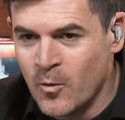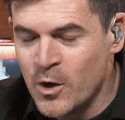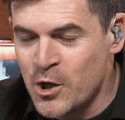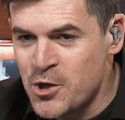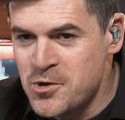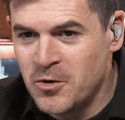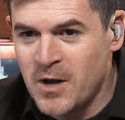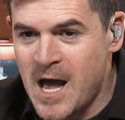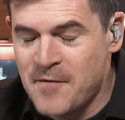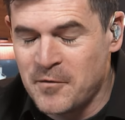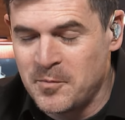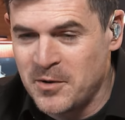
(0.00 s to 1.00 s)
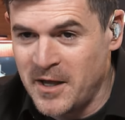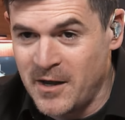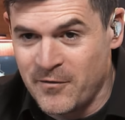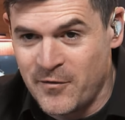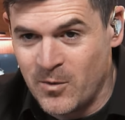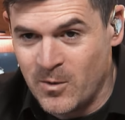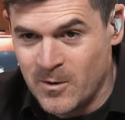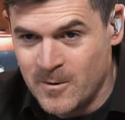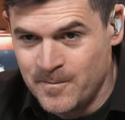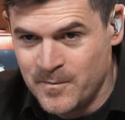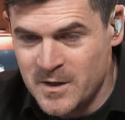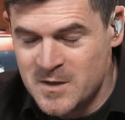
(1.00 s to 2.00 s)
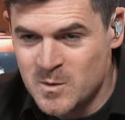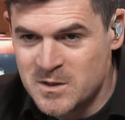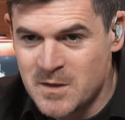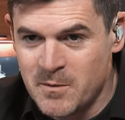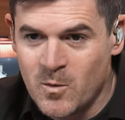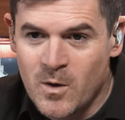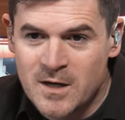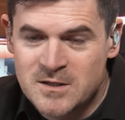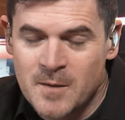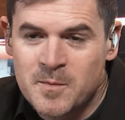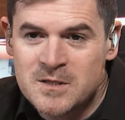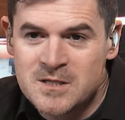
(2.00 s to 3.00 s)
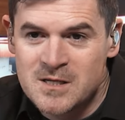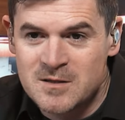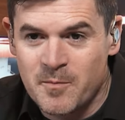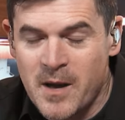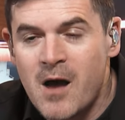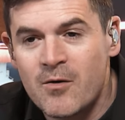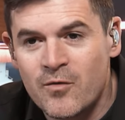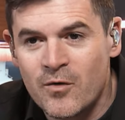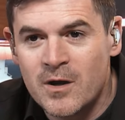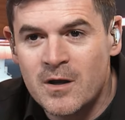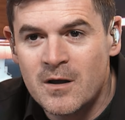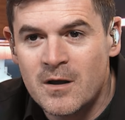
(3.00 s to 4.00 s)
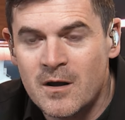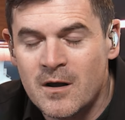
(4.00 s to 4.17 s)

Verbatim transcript: What yeah, you don't right. have a plan for is when someone walks up and sees a boundary